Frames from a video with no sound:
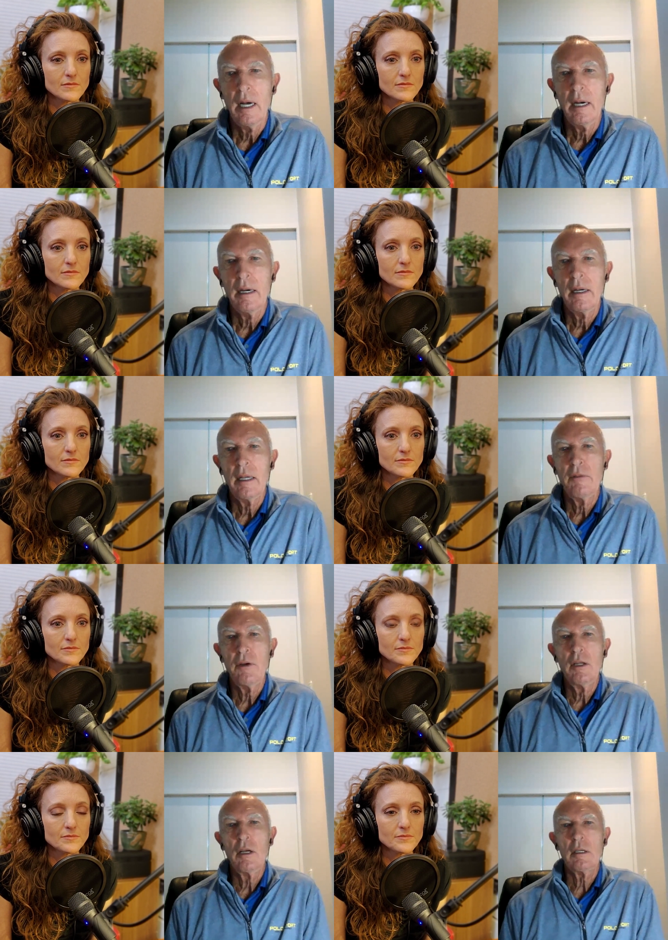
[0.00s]
Speaker 1: Uh,
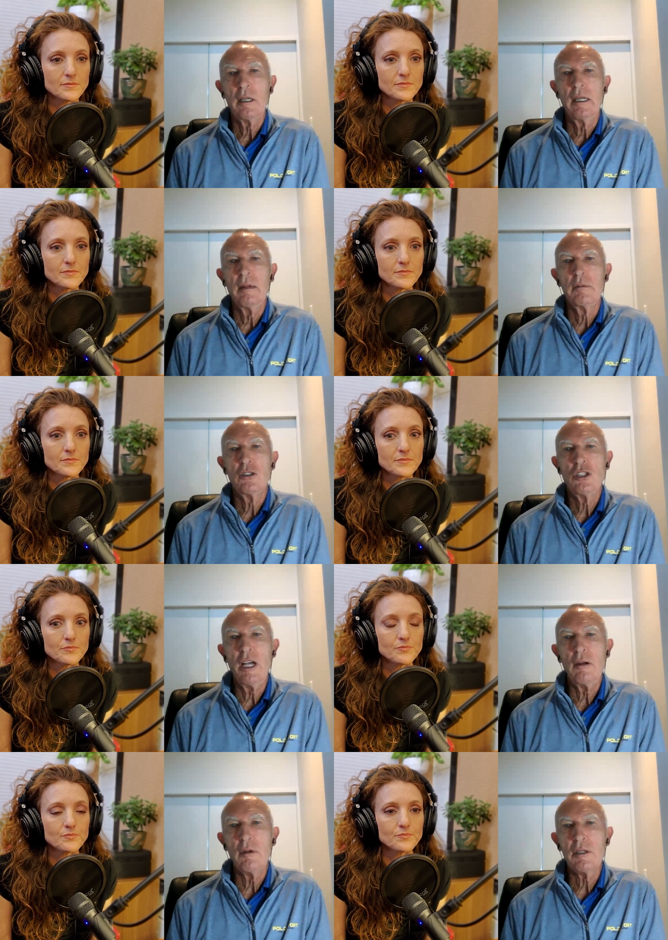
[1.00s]
if we look in a
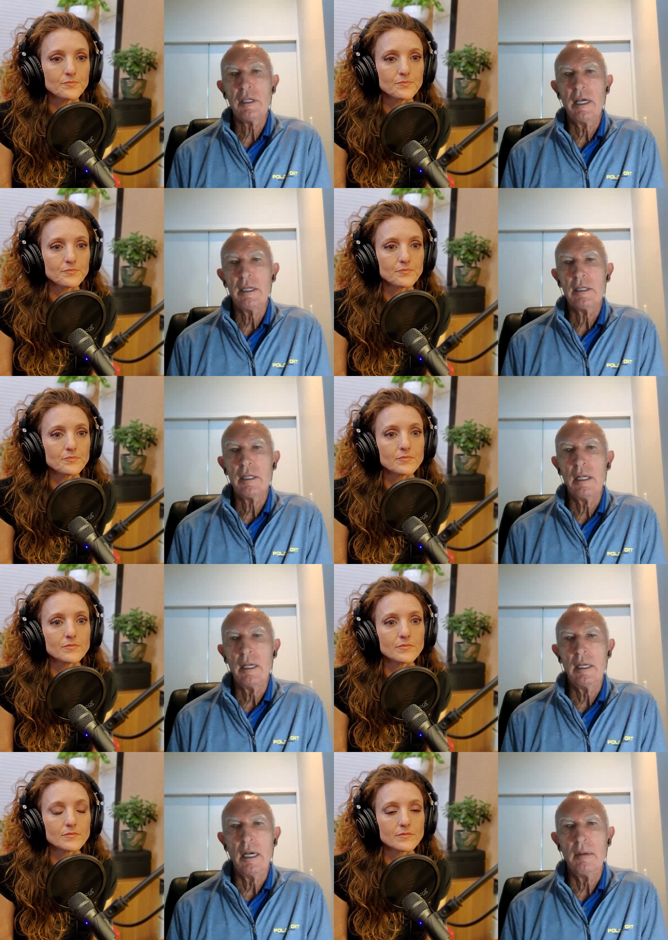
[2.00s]
general sense,
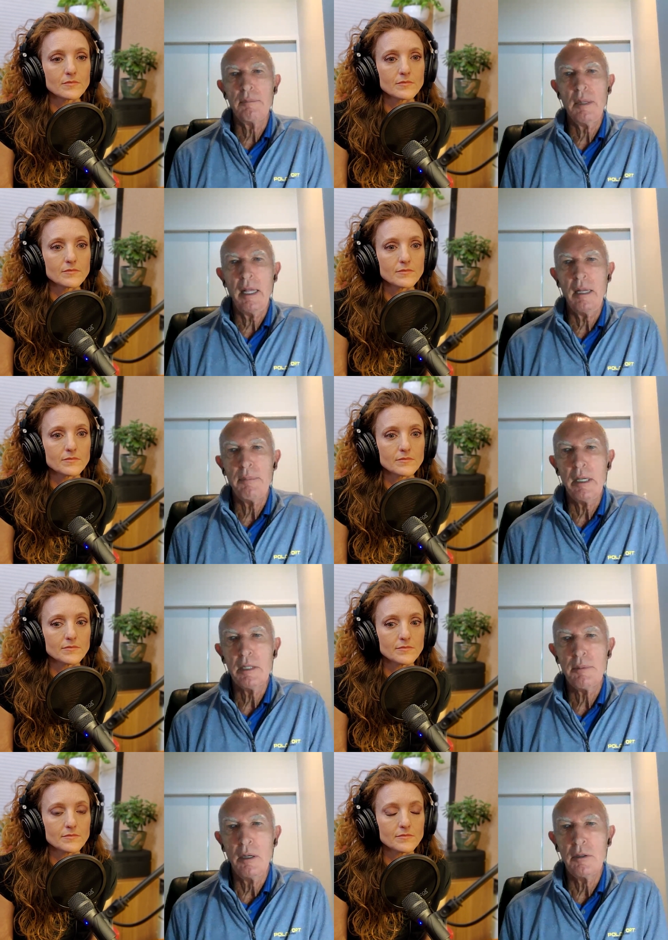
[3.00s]
the uh, plant
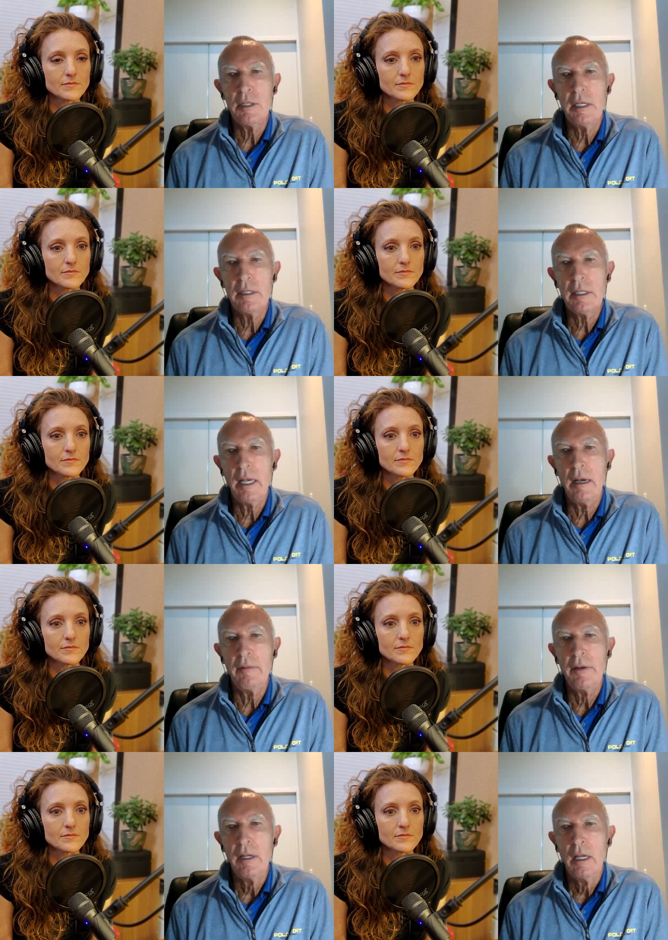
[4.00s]
based proteins
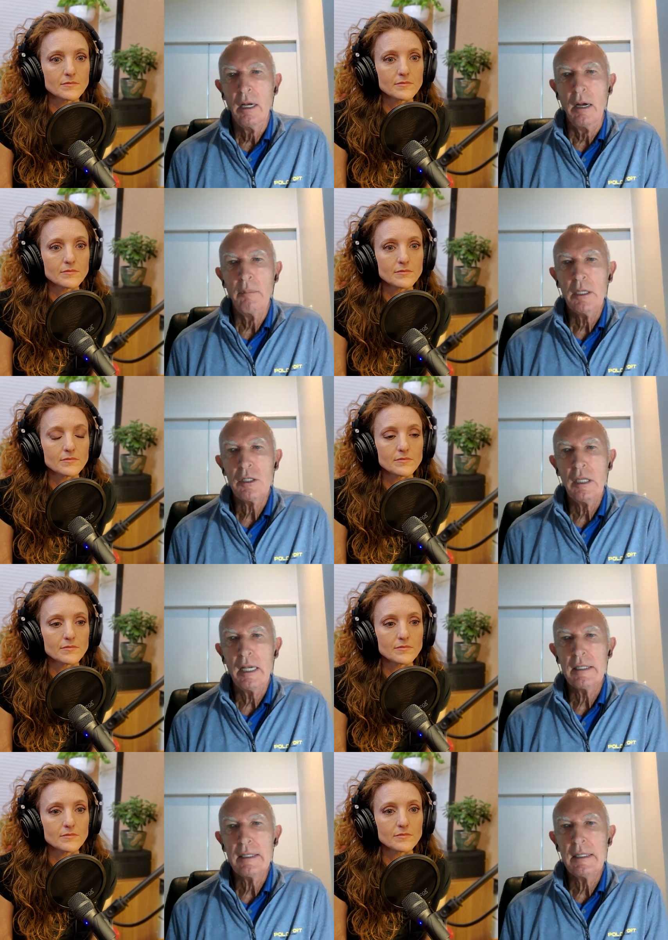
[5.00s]
have a
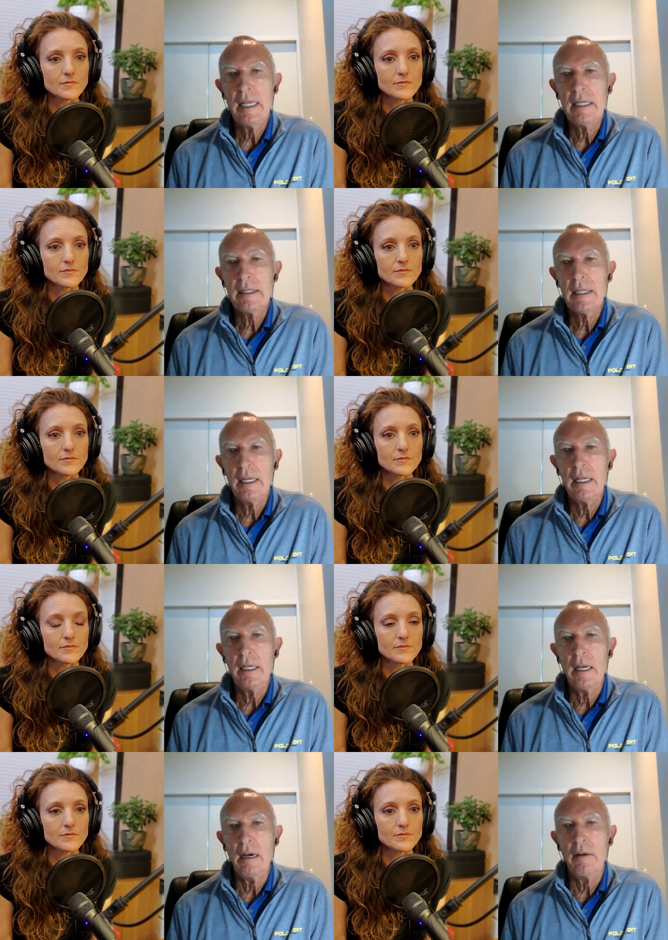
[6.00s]
much less
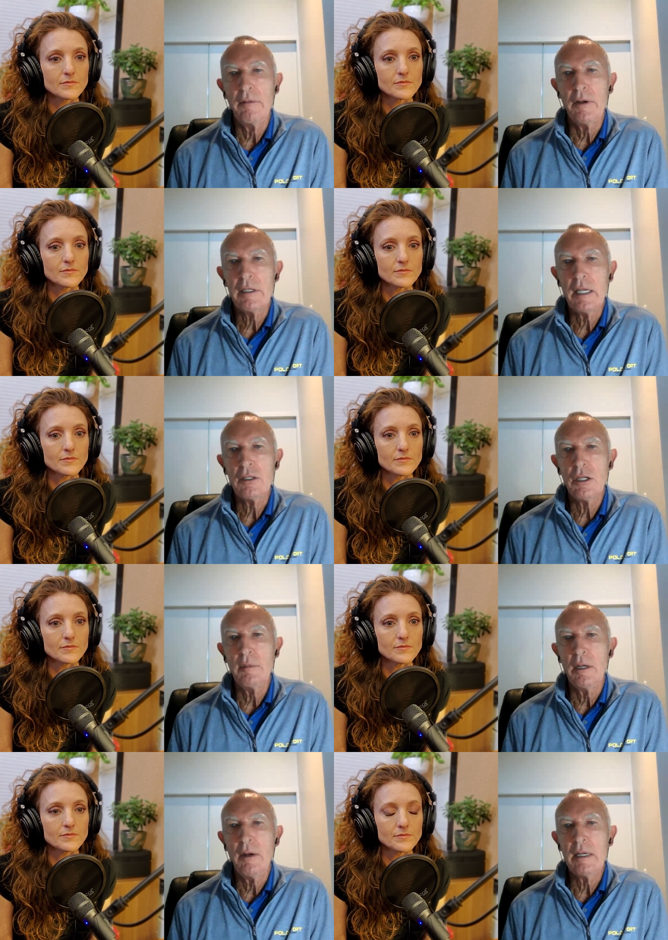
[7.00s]
density of
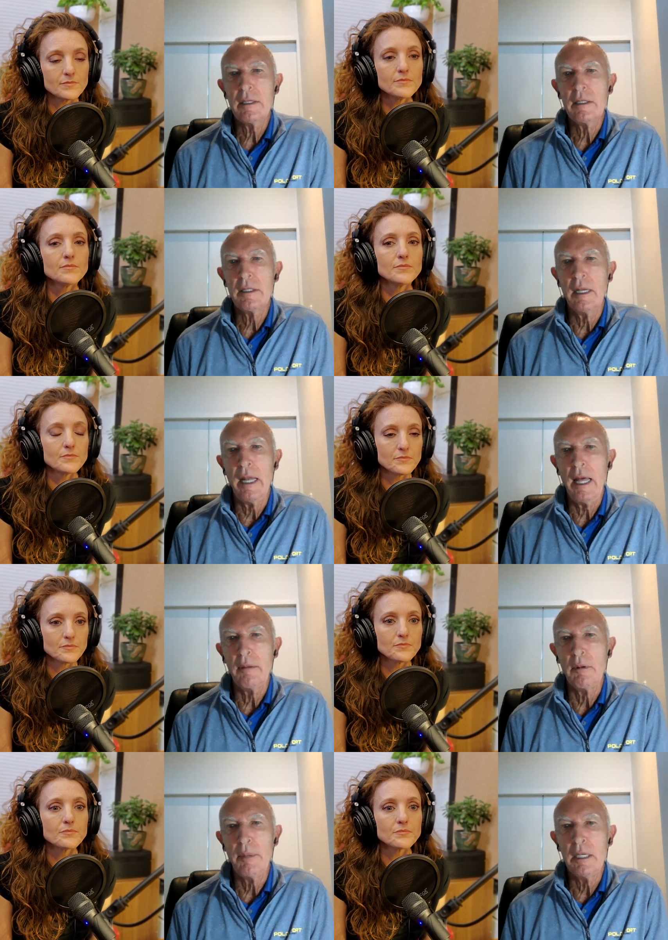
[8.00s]
essential amino acids than
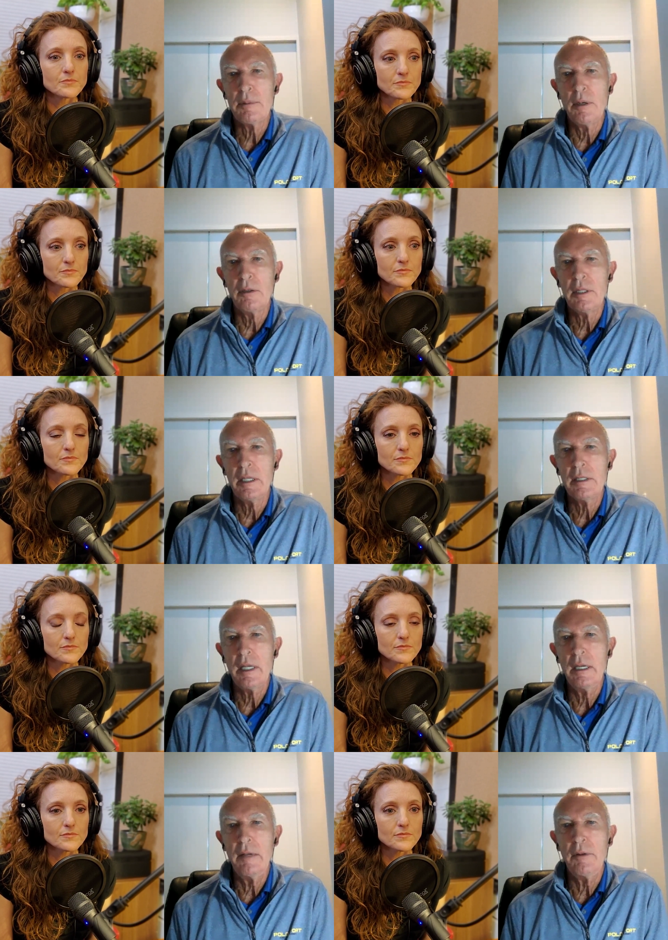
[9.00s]
animal-based
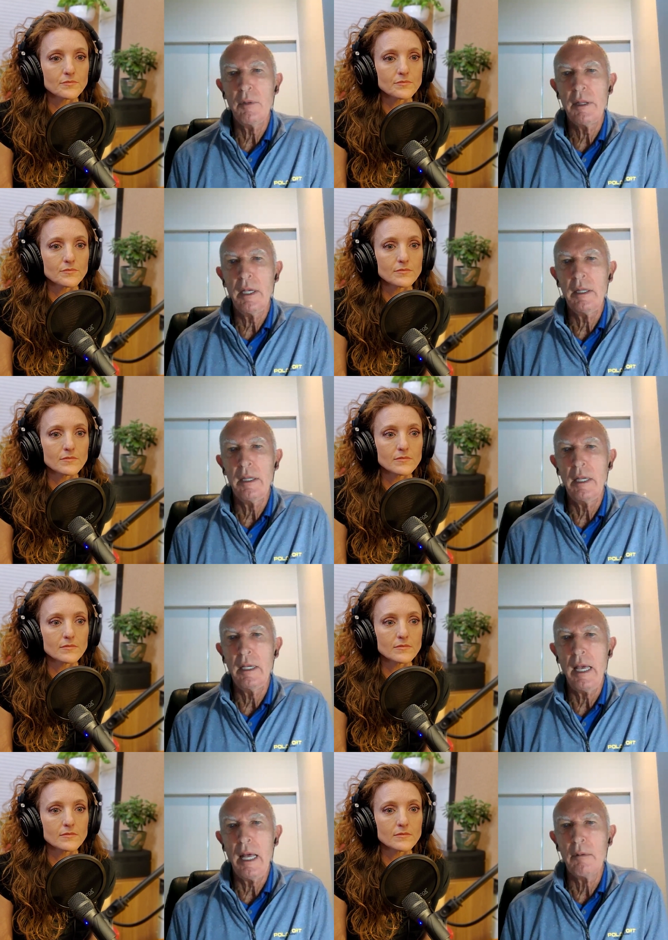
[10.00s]
proteins. And even within
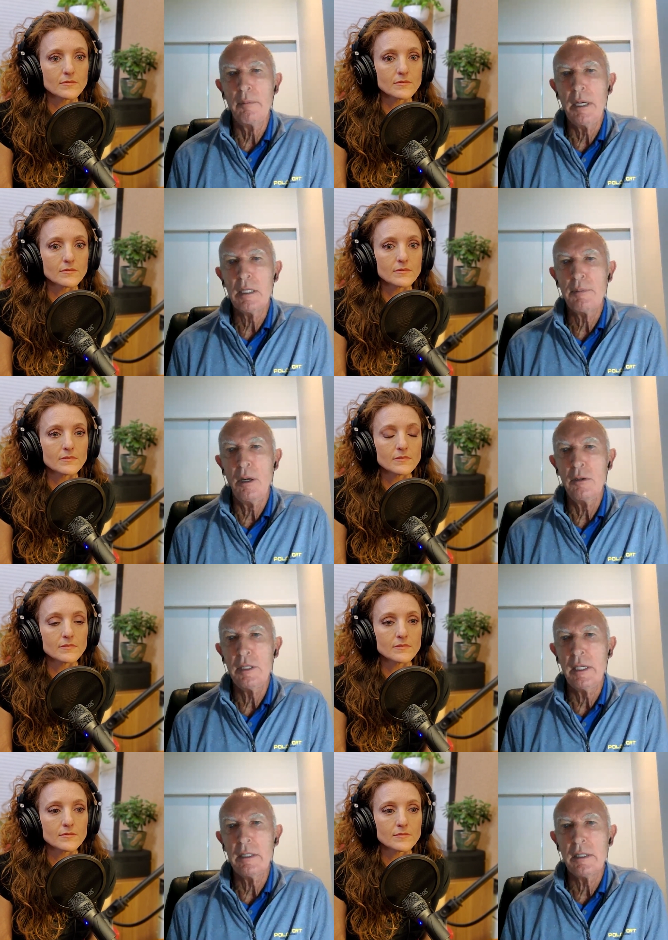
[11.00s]
the animal-based
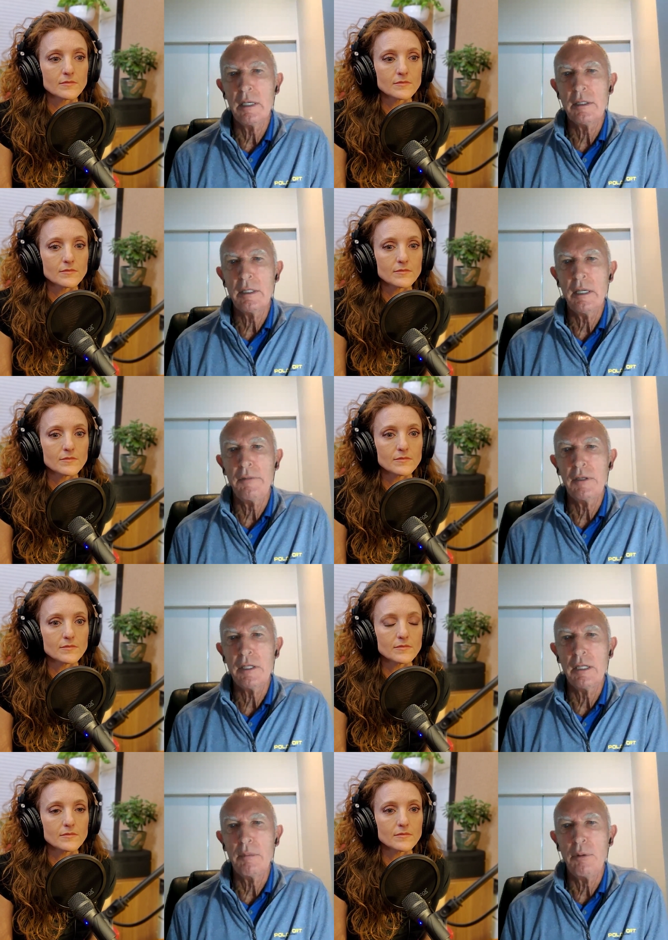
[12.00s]
proteins, there's a
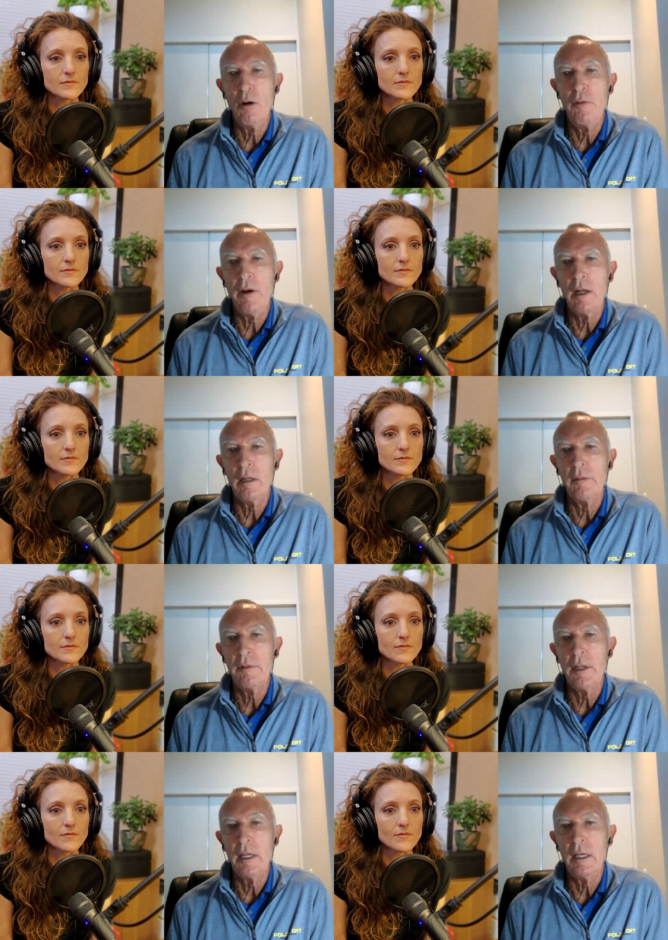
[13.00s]
difference in the profile
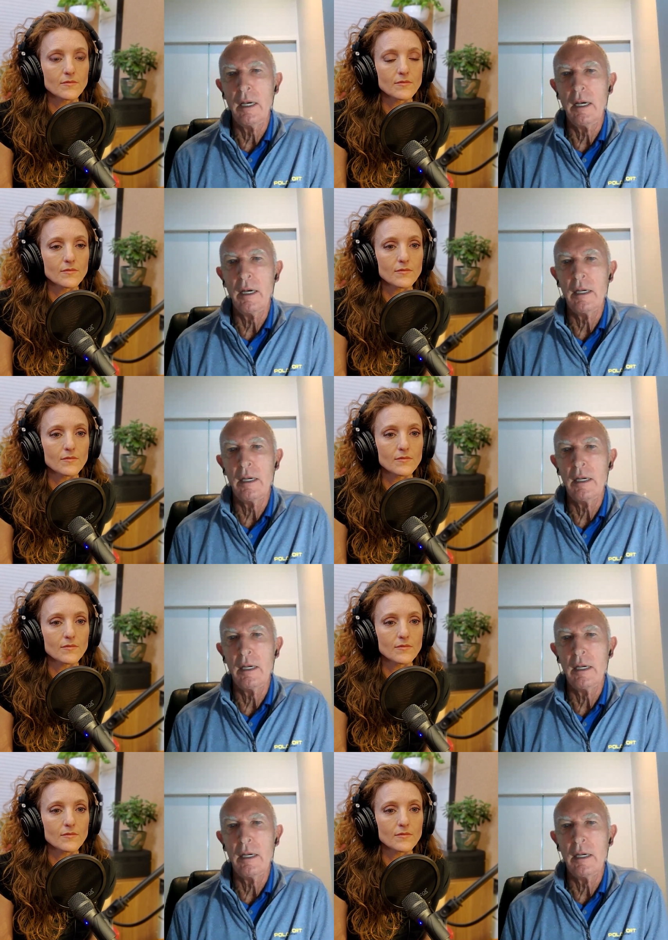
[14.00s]
of the